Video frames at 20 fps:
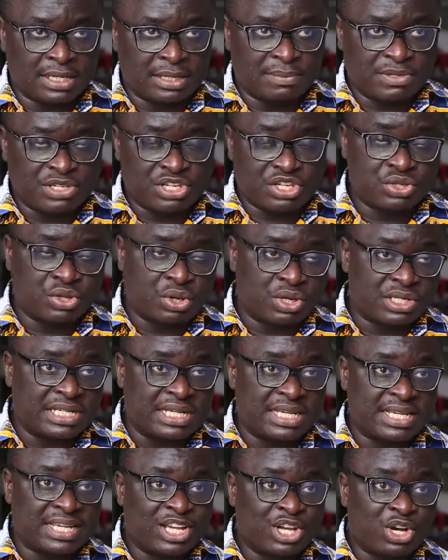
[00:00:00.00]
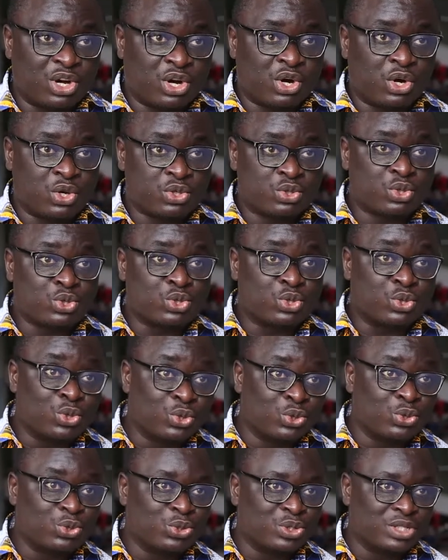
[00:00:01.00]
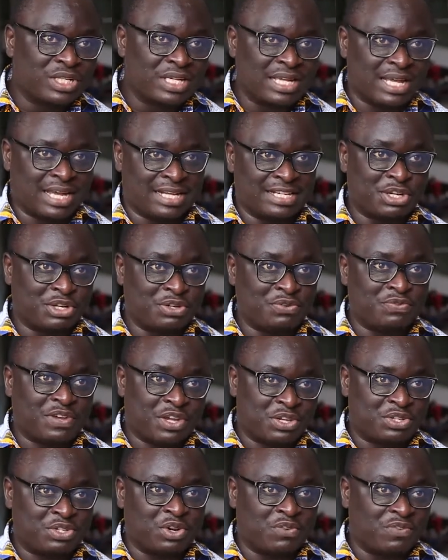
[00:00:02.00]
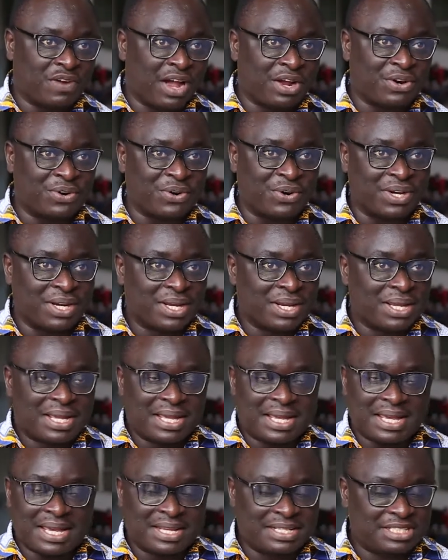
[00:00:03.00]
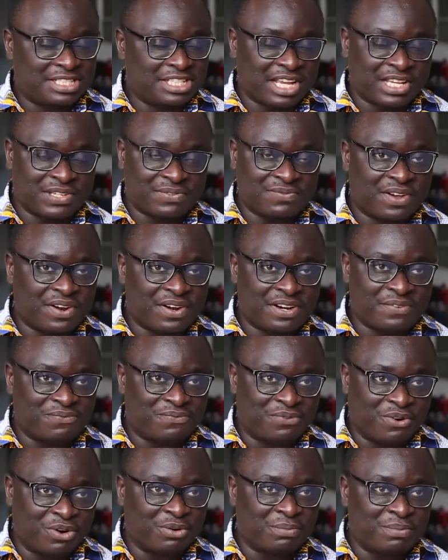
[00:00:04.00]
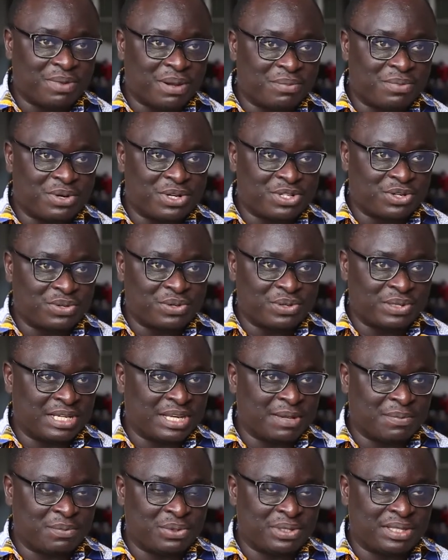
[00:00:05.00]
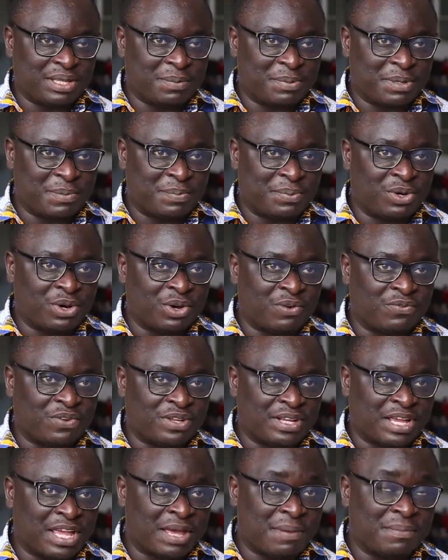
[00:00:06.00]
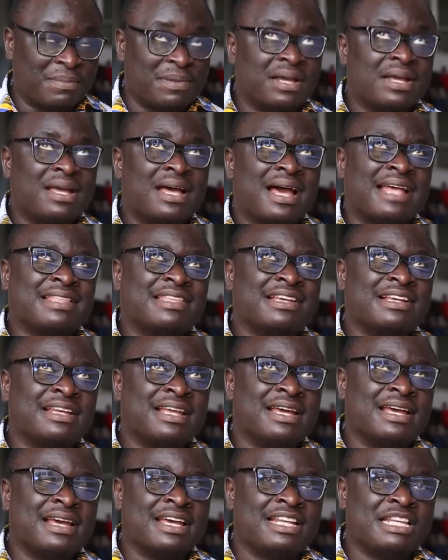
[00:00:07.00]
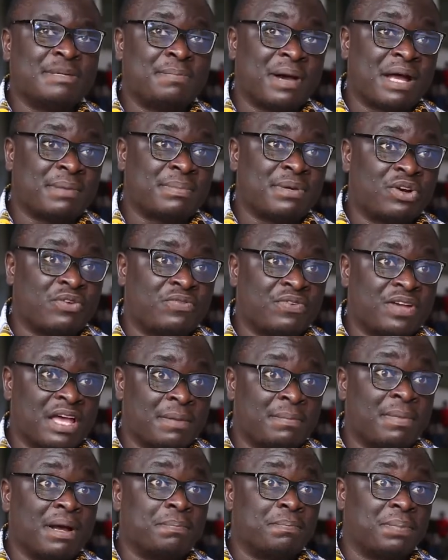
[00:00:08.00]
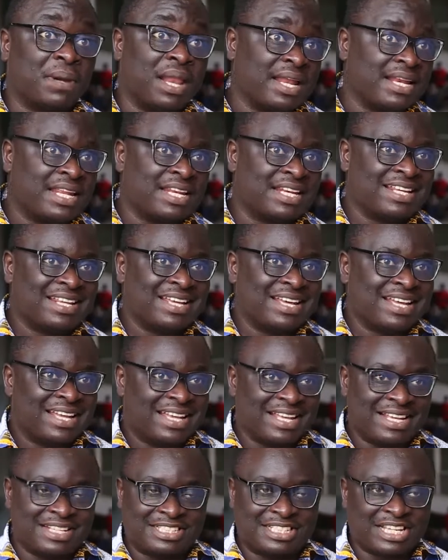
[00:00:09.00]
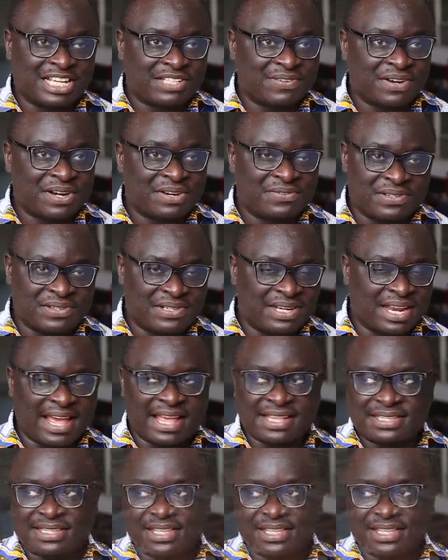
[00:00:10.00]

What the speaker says: Mrs. Naughty, also schooled at the University of Akron, and she has very fond memories with the people of, I think, the Department of Urban Planning, and she has very nice